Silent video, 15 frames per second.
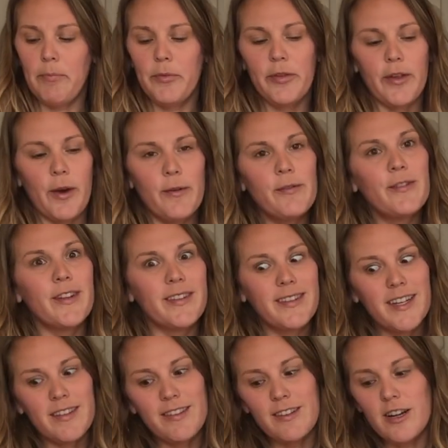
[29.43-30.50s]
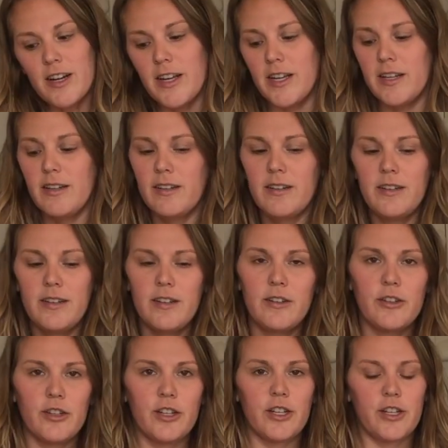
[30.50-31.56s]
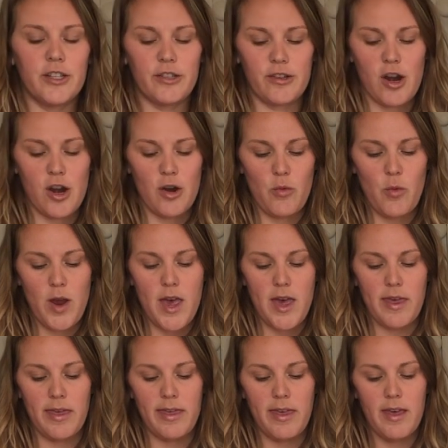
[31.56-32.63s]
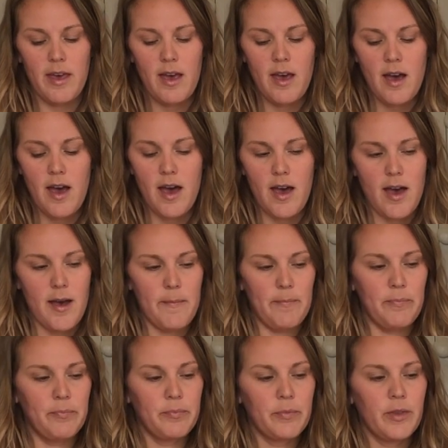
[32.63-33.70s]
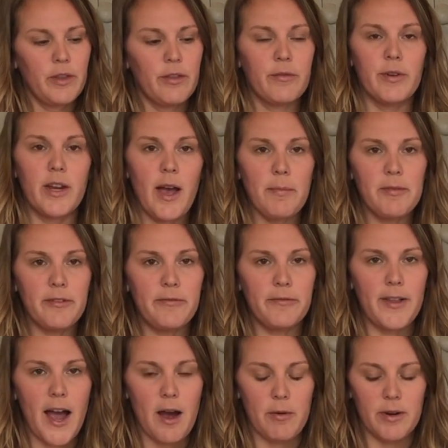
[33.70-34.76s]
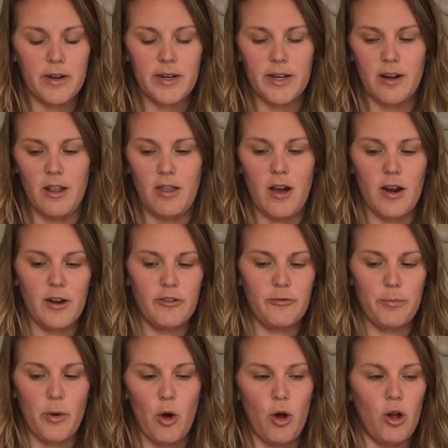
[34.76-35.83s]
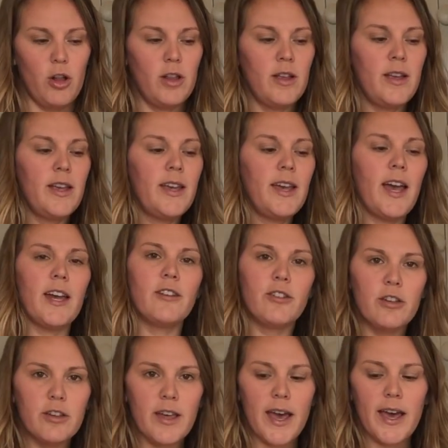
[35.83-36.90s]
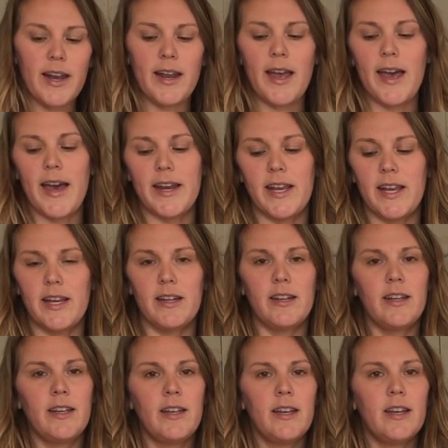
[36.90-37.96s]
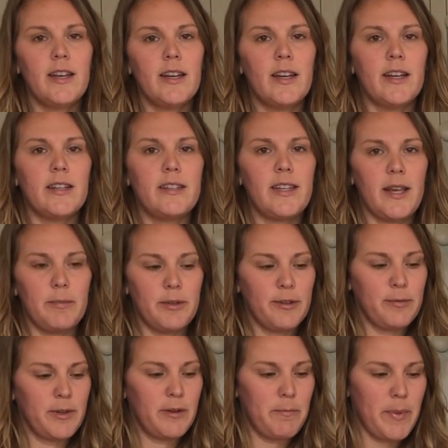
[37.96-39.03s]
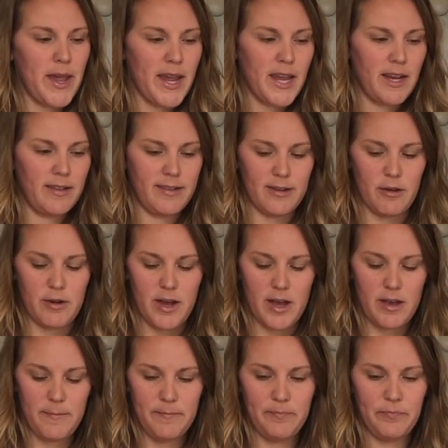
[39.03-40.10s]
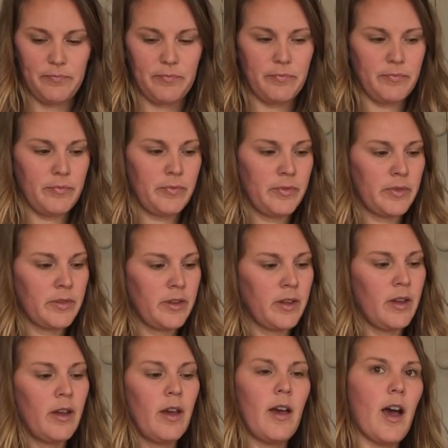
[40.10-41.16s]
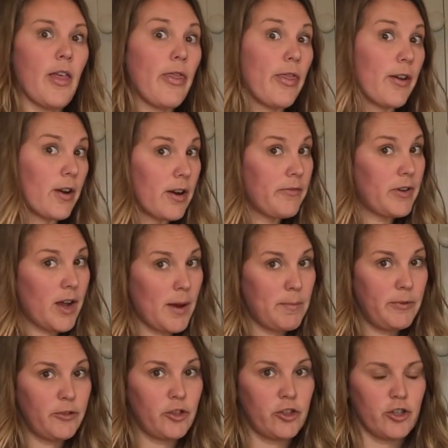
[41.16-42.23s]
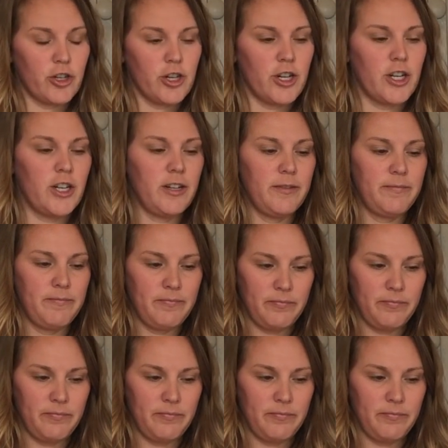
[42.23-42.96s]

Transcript: So let's get started. So you're going to start with 3 cups of flour in a large bowl, and to that adding a tablespoon of baking soda, 1/3 of a cup of sugar,